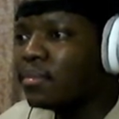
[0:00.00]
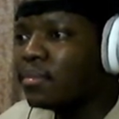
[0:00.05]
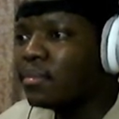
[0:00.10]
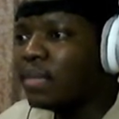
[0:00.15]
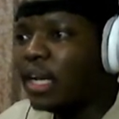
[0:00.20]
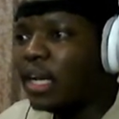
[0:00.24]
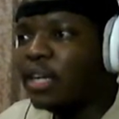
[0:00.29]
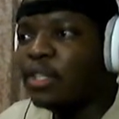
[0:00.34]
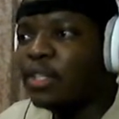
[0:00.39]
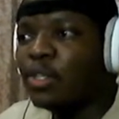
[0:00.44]

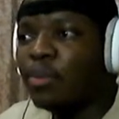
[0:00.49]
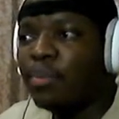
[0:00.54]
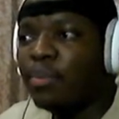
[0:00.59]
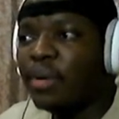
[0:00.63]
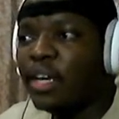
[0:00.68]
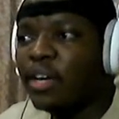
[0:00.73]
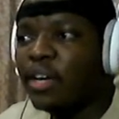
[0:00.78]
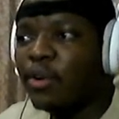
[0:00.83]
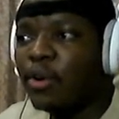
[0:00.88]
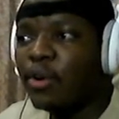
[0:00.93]
That a
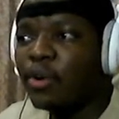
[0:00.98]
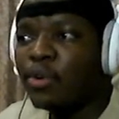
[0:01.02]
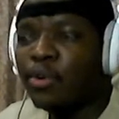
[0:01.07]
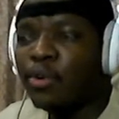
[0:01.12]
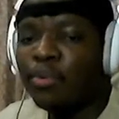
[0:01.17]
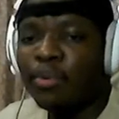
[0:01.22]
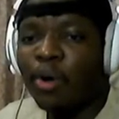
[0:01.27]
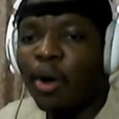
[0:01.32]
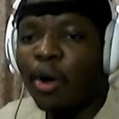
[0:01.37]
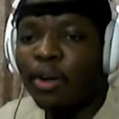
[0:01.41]
superhero
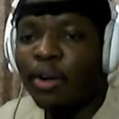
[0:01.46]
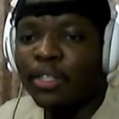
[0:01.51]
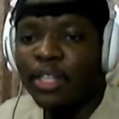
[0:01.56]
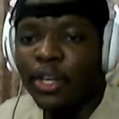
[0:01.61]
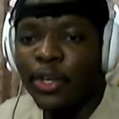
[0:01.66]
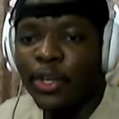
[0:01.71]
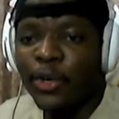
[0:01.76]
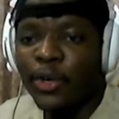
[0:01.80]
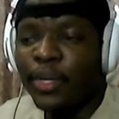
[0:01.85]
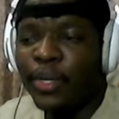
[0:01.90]
group called the
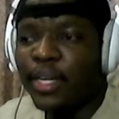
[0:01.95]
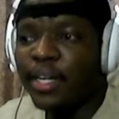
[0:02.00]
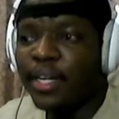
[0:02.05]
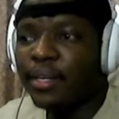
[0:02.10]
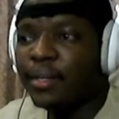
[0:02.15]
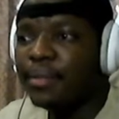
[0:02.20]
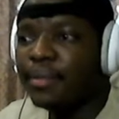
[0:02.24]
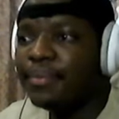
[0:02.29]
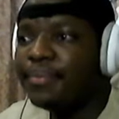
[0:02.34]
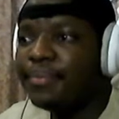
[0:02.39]
Union?